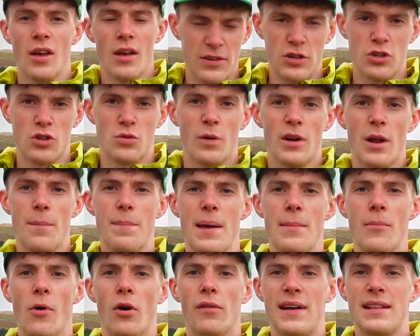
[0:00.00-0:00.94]
if you just want a
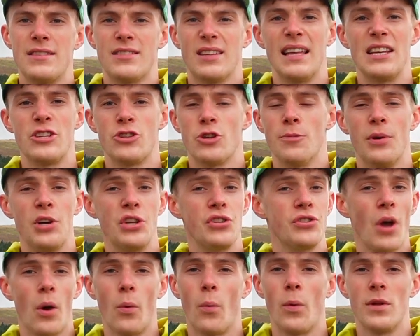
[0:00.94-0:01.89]
bit more ventilation but you
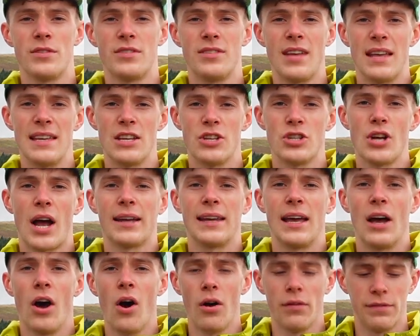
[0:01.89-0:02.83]
don't want to take your
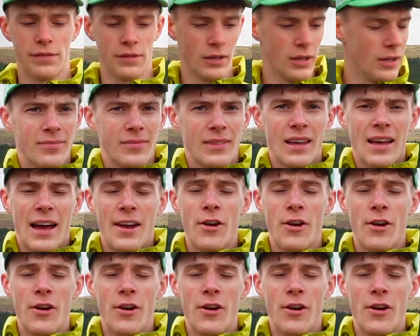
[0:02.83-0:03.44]
jacket off.